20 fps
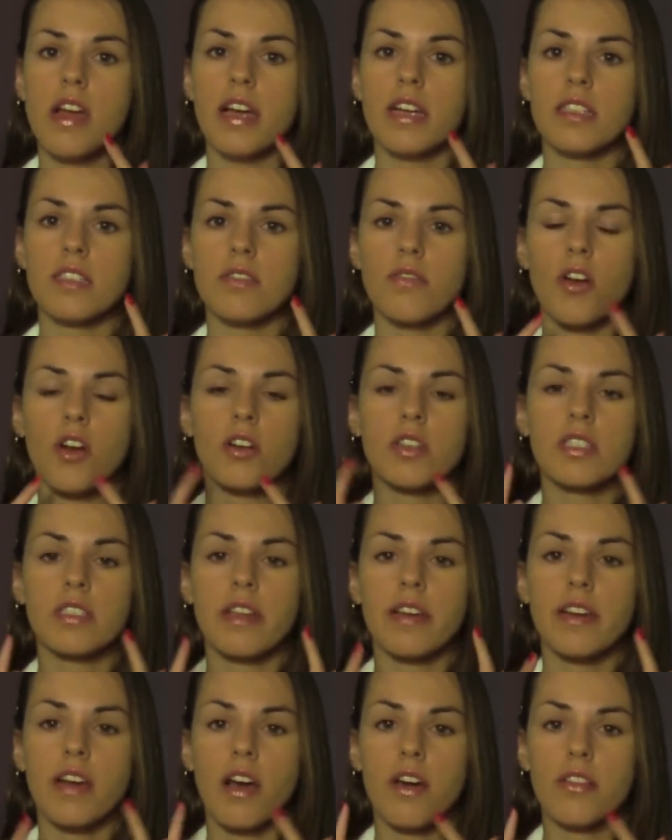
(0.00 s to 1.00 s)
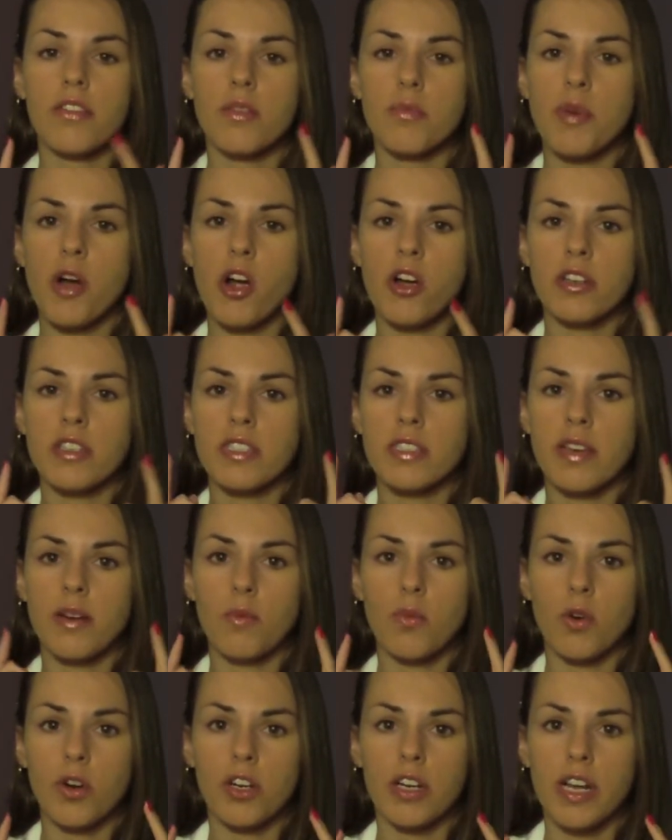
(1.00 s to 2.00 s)
as far as like other parts
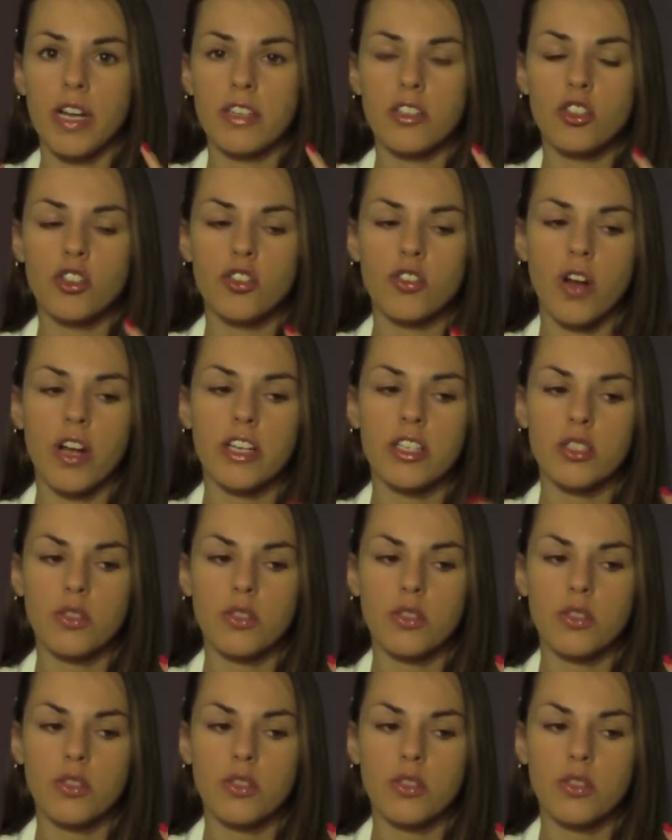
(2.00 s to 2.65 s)
that weren't as dry.